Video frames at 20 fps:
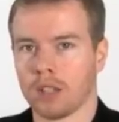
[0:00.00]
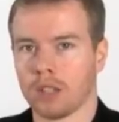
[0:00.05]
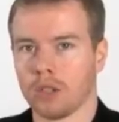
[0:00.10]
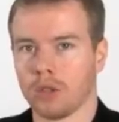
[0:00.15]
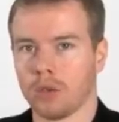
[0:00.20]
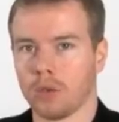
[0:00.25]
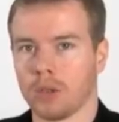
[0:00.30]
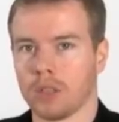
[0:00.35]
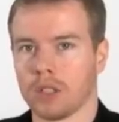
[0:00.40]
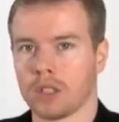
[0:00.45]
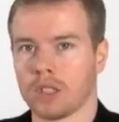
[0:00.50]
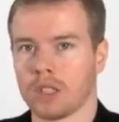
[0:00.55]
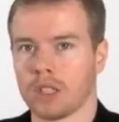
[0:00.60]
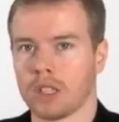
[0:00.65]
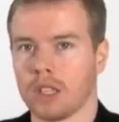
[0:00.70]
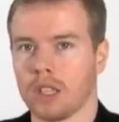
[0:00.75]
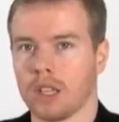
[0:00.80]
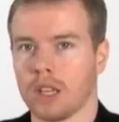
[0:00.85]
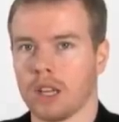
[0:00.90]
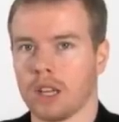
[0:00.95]
who is
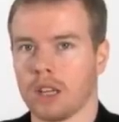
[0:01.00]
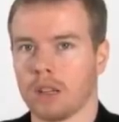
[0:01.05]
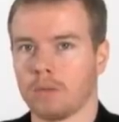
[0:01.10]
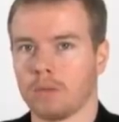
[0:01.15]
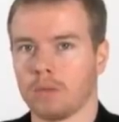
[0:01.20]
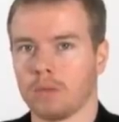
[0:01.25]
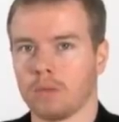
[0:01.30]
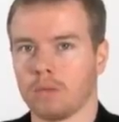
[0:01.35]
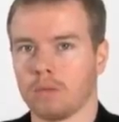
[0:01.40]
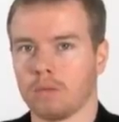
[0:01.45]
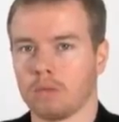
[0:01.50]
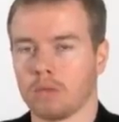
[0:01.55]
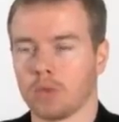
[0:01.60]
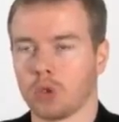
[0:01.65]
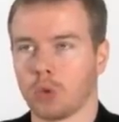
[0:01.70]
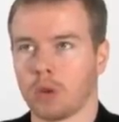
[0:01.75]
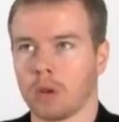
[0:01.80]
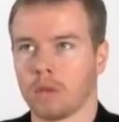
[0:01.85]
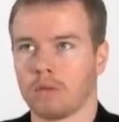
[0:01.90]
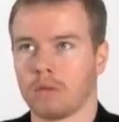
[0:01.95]
the
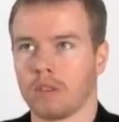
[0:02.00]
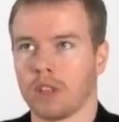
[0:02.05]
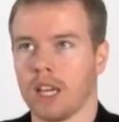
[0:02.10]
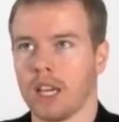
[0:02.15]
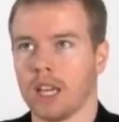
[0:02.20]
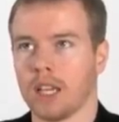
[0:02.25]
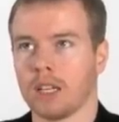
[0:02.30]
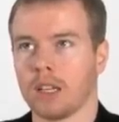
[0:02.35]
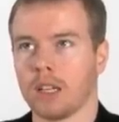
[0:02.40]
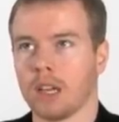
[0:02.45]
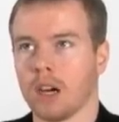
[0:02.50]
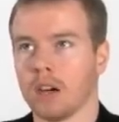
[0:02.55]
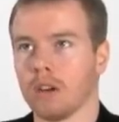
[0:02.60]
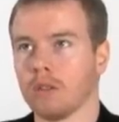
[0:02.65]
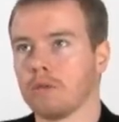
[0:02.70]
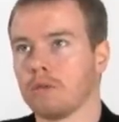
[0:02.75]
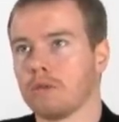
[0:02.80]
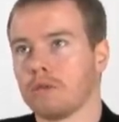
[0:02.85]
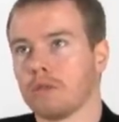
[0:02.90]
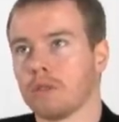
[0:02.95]
sort of king
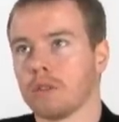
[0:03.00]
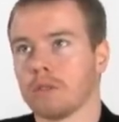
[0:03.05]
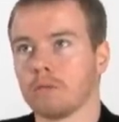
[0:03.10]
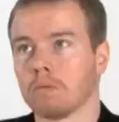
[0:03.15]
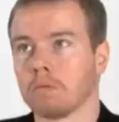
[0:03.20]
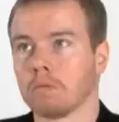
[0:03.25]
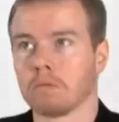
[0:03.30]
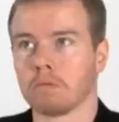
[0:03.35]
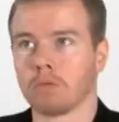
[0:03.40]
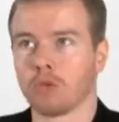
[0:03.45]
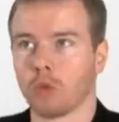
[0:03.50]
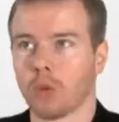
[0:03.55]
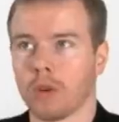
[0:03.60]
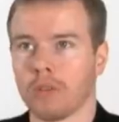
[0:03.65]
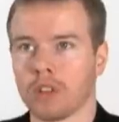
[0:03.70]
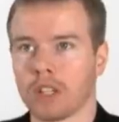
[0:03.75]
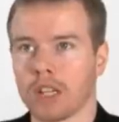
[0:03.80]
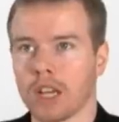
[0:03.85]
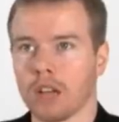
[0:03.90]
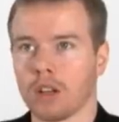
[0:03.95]
of
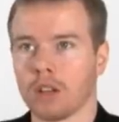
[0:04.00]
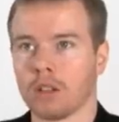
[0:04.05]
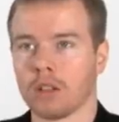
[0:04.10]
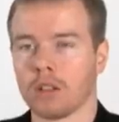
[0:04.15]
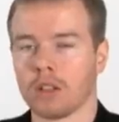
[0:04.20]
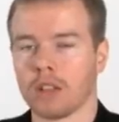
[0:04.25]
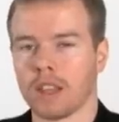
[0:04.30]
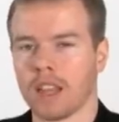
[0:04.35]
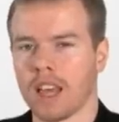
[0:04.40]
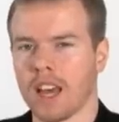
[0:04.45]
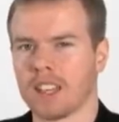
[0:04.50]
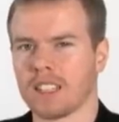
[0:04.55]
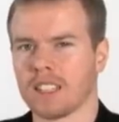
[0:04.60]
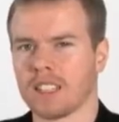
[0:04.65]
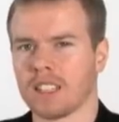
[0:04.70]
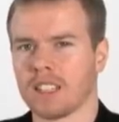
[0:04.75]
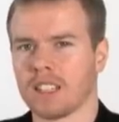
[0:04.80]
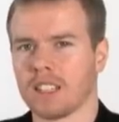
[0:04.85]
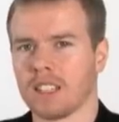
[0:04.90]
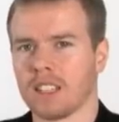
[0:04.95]
Rivendell, that
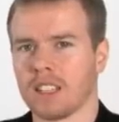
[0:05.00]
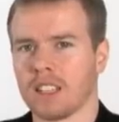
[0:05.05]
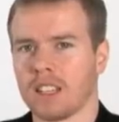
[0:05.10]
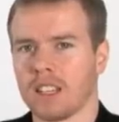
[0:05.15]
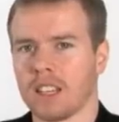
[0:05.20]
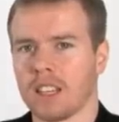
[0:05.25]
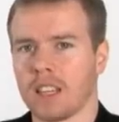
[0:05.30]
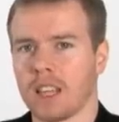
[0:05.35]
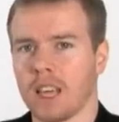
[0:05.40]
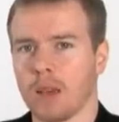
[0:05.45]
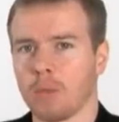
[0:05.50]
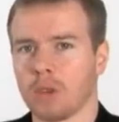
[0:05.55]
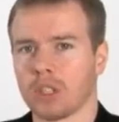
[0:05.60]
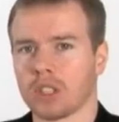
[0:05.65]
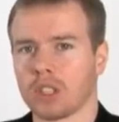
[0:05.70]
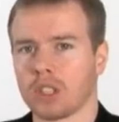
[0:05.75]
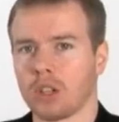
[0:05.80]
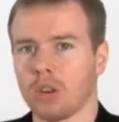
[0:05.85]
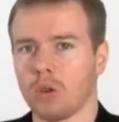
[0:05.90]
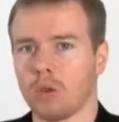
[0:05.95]
they
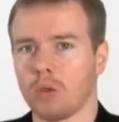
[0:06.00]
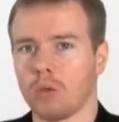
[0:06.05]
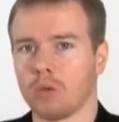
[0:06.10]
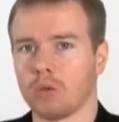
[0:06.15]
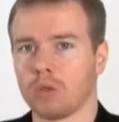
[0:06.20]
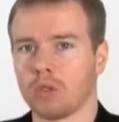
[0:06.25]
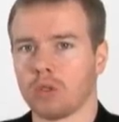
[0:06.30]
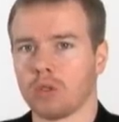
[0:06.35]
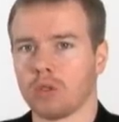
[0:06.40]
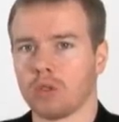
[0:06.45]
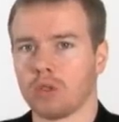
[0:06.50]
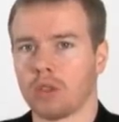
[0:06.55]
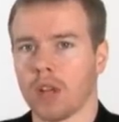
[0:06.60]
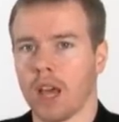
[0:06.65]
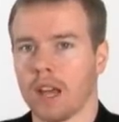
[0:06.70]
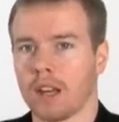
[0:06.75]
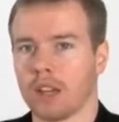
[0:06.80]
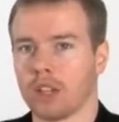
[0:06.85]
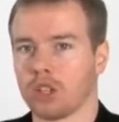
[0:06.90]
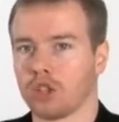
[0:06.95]
must go
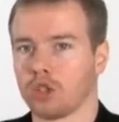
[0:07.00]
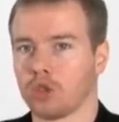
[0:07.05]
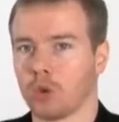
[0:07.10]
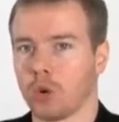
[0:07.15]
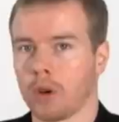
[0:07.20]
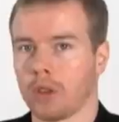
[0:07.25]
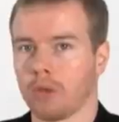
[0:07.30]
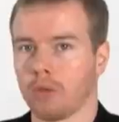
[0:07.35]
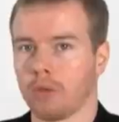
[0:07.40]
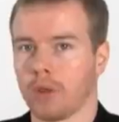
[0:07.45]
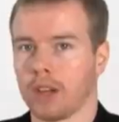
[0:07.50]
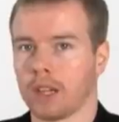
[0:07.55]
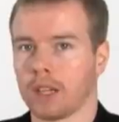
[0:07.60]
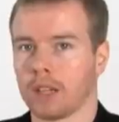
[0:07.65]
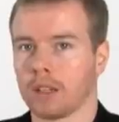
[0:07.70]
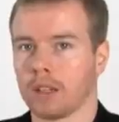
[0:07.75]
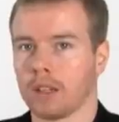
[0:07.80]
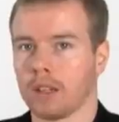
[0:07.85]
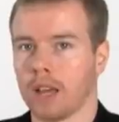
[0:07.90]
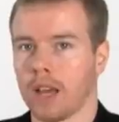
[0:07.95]
and destroy the
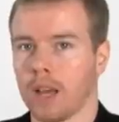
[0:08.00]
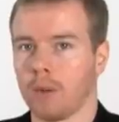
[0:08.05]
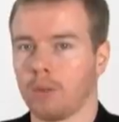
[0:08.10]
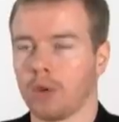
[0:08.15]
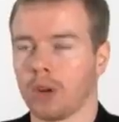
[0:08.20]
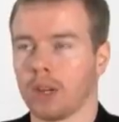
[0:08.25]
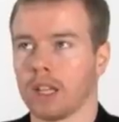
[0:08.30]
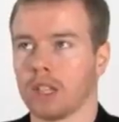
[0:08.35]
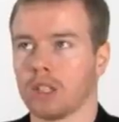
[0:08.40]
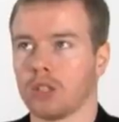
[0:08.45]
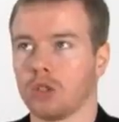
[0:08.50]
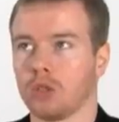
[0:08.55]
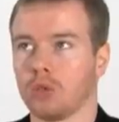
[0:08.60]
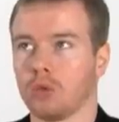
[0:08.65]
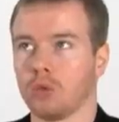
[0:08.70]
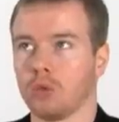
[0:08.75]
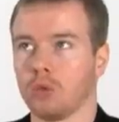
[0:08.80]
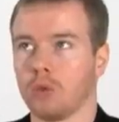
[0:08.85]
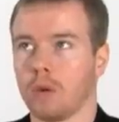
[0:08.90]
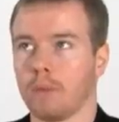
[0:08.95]
ring and bring it
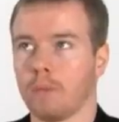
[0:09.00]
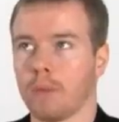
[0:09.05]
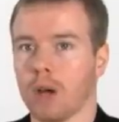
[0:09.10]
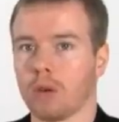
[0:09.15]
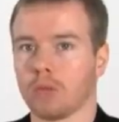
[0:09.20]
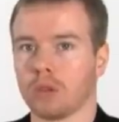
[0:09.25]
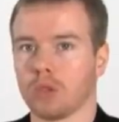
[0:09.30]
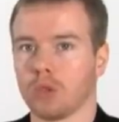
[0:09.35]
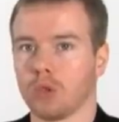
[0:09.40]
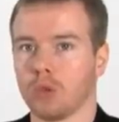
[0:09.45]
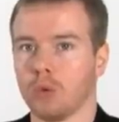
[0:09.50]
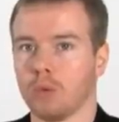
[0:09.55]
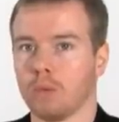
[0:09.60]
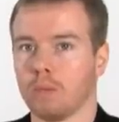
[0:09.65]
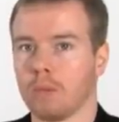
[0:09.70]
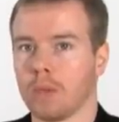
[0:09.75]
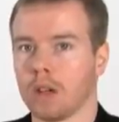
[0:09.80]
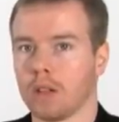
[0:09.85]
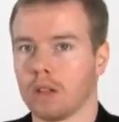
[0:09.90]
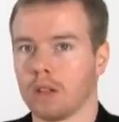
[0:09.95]
to Mount
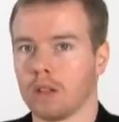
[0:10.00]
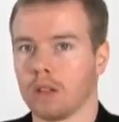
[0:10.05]
Doom,